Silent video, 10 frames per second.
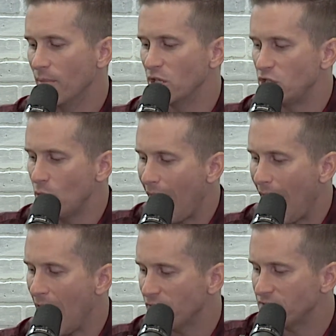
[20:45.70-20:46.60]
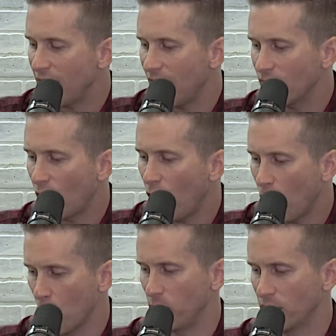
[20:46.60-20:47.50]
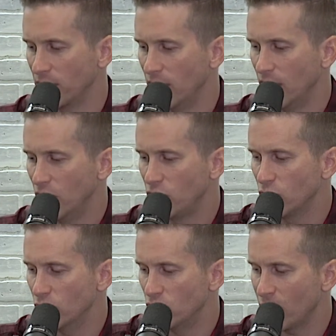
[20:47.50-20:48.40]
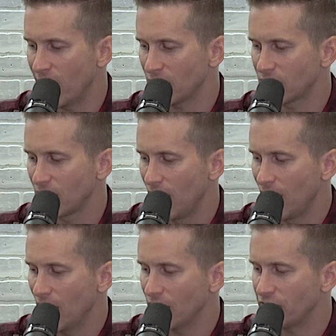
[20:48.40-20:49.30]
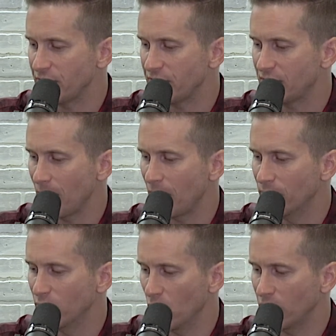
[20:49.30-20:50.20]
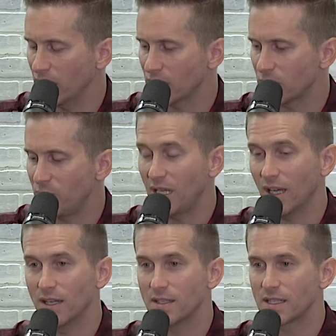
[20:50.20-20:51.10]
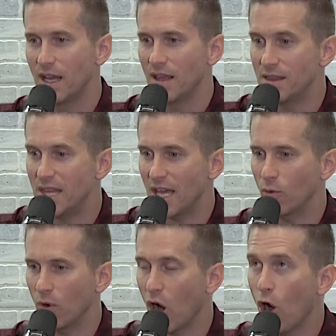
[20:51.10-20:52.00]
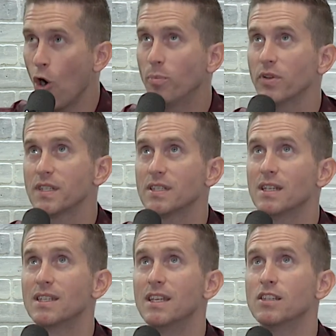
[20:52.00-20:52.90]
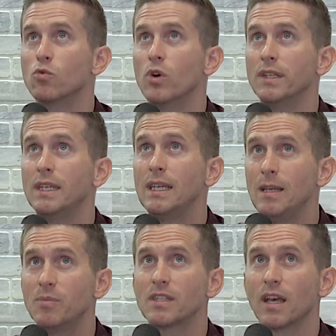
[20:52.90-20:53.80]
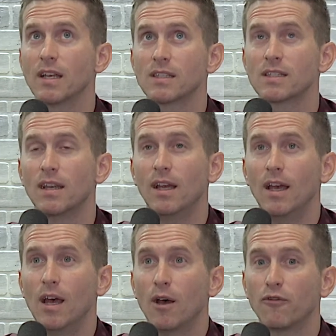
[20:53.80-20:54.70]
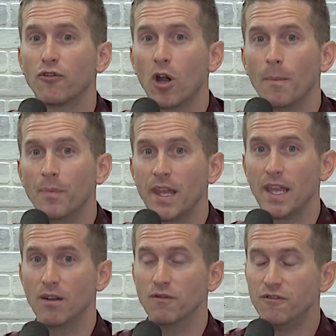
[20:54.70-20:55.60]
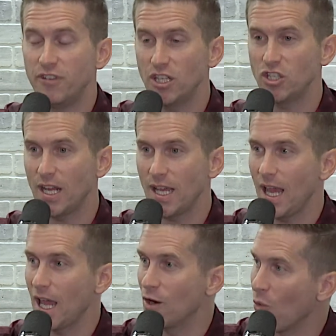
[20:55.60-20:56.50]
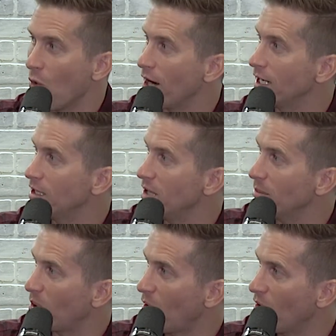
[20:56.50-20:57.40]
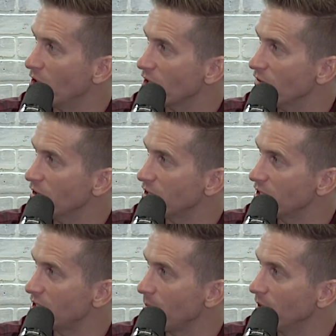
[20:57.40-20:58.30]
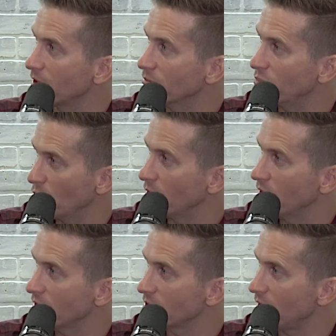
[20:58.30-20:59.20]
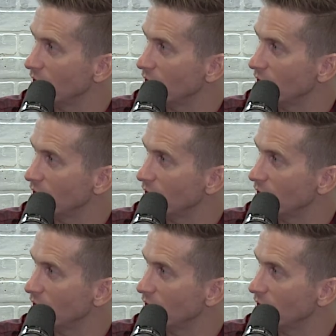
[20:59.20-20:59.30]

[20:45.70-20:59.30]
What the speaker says: But you have to have hope to address a systemic brokenness, because hopelessness is what keeps us from envisioning and wanting to be a part of the systemic brokenness.